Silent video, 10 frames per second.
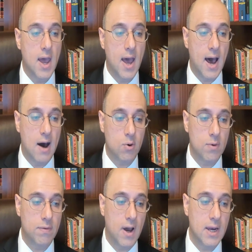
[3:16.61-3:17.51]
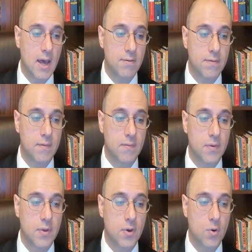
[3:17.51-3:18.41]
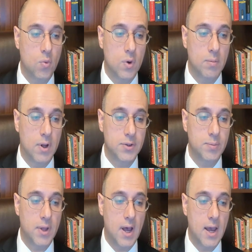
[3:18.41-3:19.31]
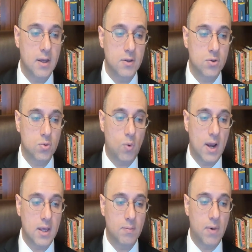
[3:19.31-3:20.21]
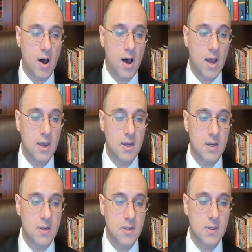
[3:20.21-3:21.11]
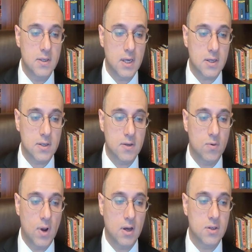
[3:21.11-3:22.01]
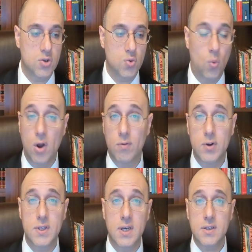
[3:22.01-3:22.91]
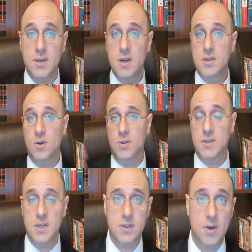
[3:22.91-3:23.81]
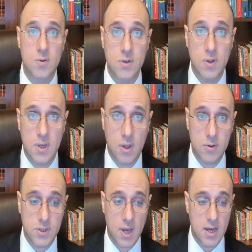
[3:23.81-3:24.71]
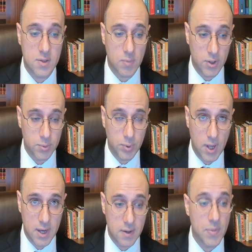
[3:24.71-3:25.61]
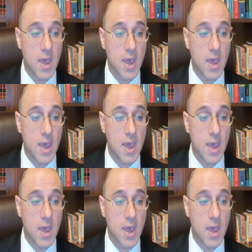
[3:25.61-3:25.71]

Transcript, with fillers: How do we find f? We multiply 20 by 6, right? Because it's 1 over 6 so the 6 goes to the other side as multiplied.